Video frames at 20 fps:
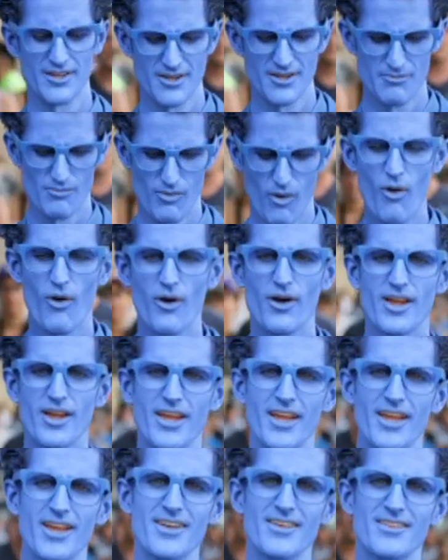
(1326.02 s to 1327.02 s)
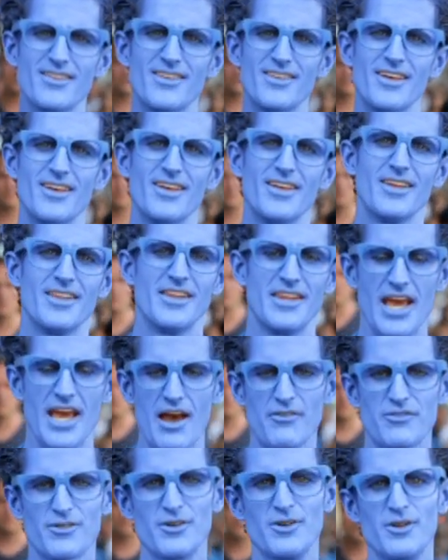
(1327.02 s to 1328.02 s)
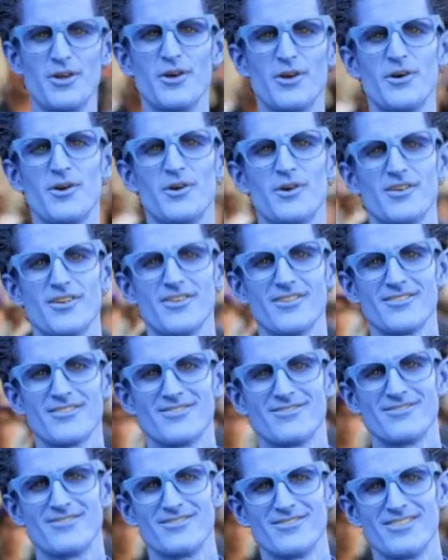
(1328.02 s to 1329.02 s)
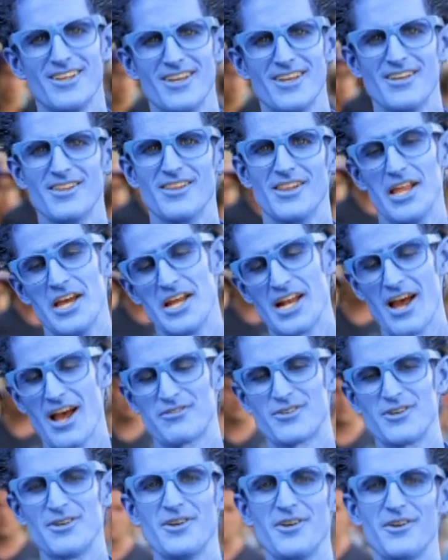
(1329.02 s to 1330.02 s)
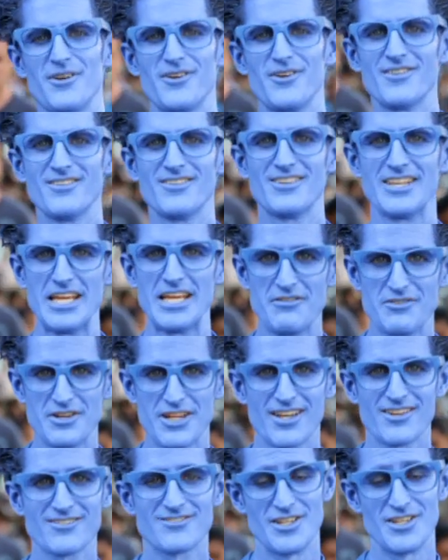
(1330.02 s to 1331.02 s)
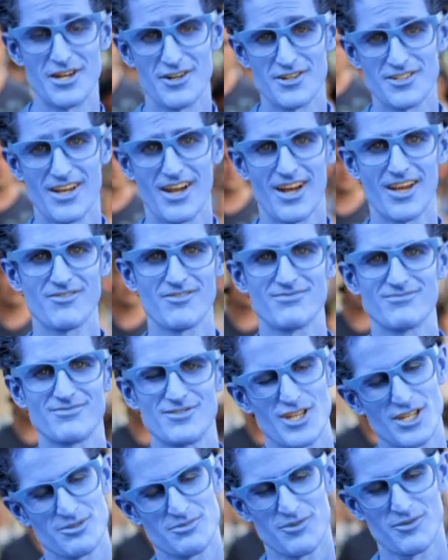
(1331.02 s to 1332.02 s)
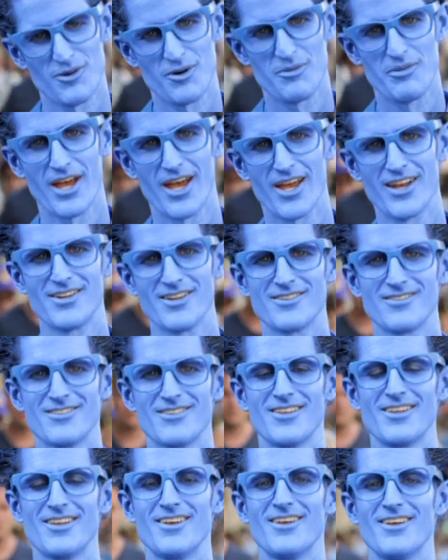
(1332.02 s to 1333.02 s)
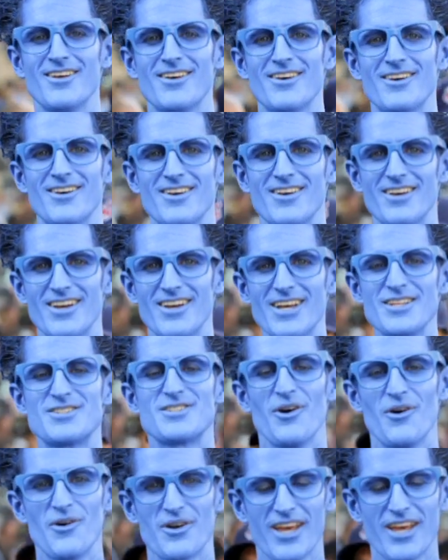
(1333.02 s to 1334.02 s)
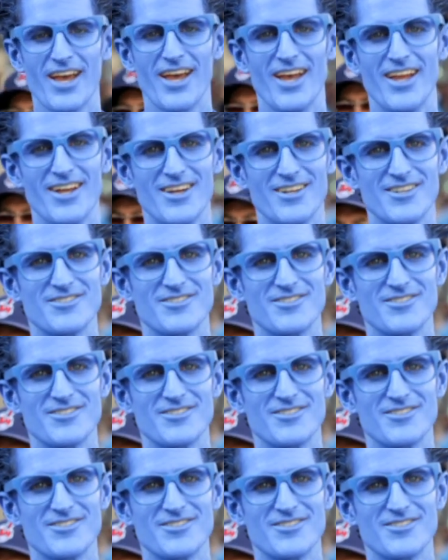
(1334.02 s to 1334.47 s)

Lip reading: in the morning, the afternoon, late afternoon, evening, dinner time, just before bed, it's okay.